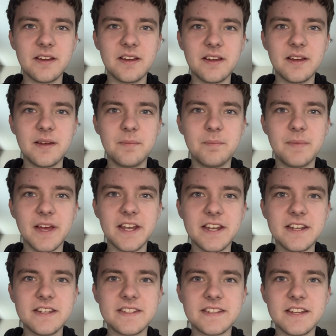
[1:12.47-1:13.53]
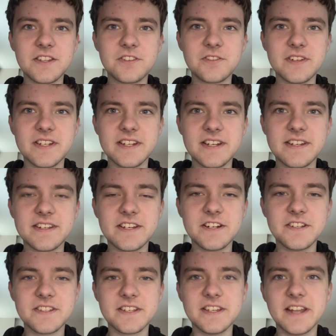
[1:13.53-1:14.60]
Embedded sensory
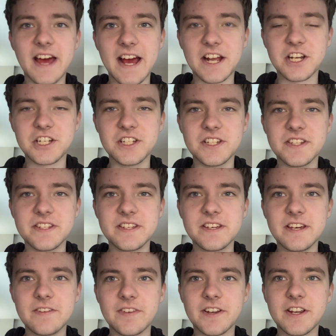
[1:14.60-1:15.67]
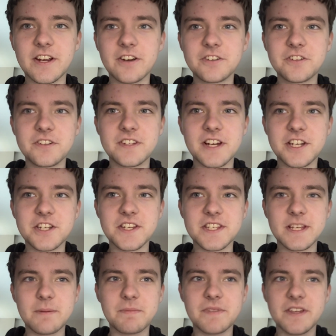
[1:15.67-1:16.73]
details and actions. If a character touches
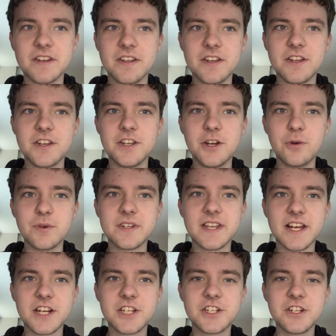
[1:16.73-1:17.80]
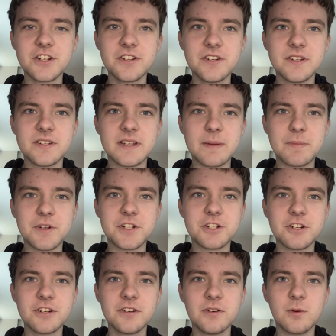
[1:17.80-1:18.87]
something, note texture,
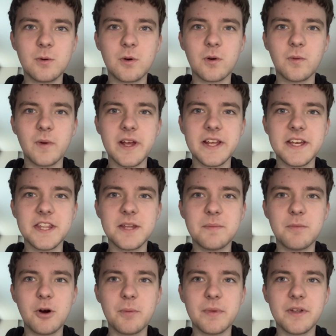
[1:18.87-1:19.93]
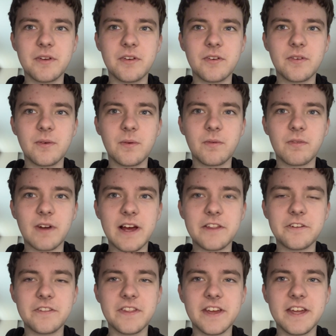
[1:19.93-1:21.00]
temperature, or weight in the moment,
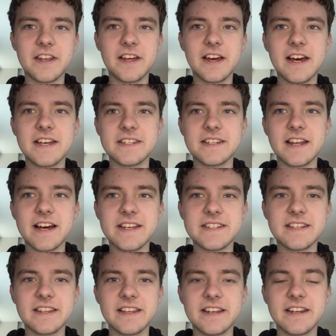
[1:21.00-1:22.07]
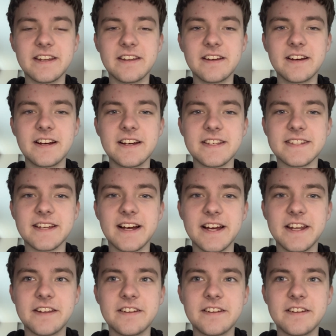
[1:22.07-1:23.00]
rather than as an isolated aside.